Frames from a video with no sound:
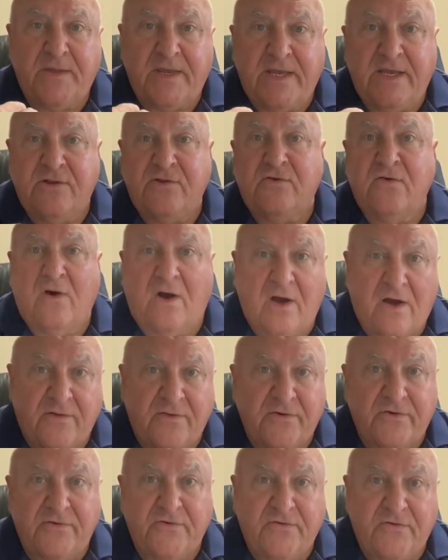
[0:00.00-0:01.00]
into
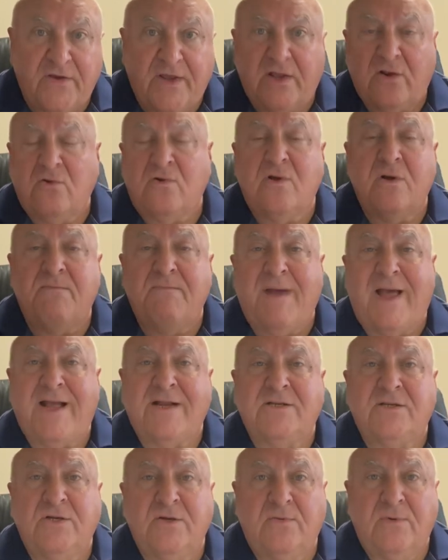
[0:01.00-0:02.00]
others, it'll come
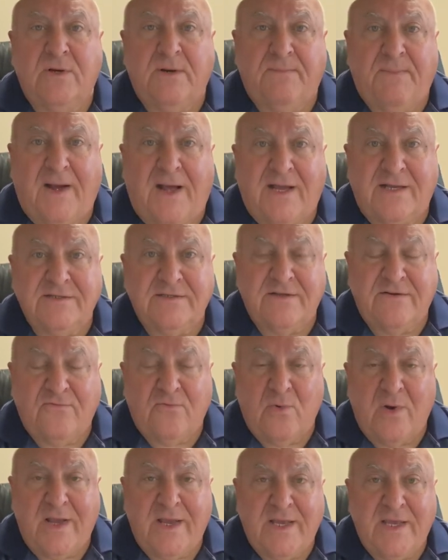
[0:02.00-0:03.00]
back to you in a positive
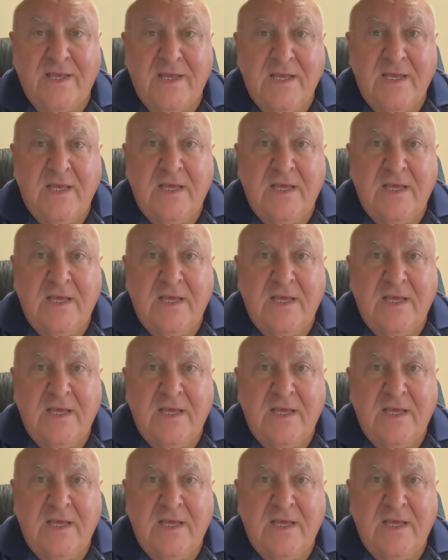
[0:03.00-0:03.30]
way.